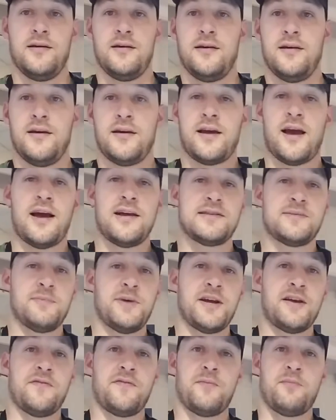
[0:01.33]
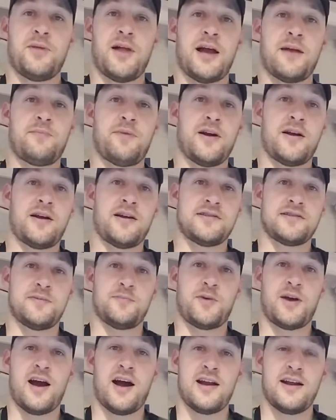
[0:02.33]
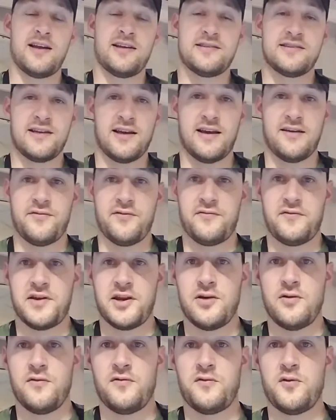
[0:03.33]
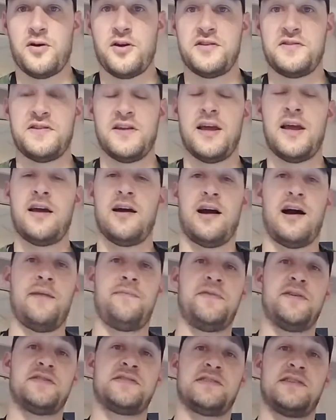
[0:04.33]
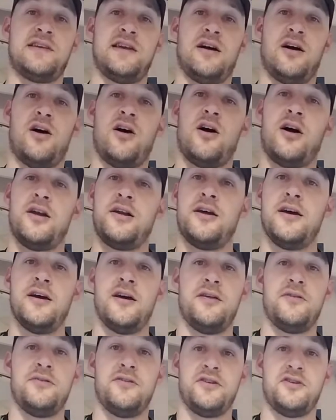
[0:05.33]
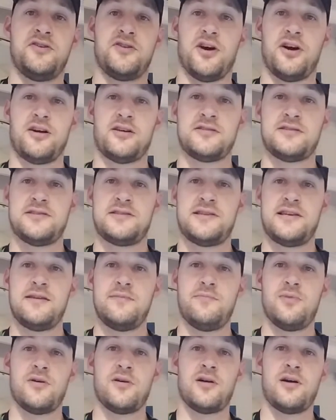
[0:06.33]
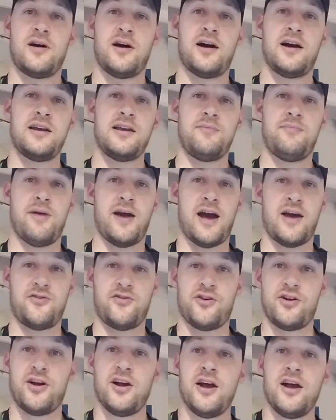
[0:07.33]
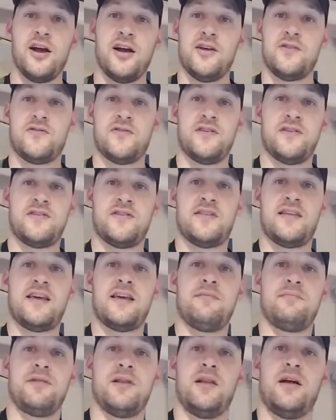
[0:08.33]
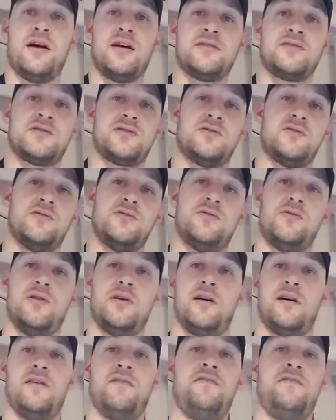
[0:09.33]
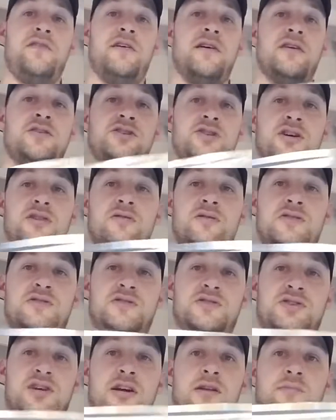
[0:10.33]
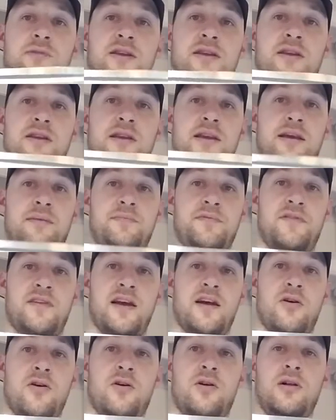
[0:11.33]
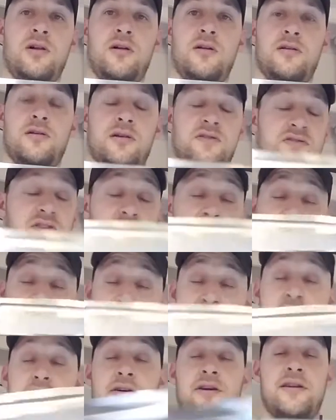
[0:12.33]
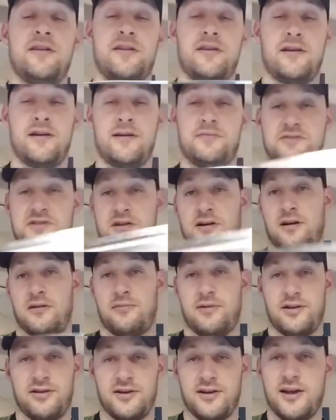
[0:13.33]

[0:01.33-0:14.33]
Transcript: Hey guys, Micah from Black Bear Custom Kydex. I have a video for you today, obviously, on the Dark Timber Honey Badger. This thing belongs to a very generous gentleman named Daryl. Uh, sorry, Darren. I'm sorry, brother.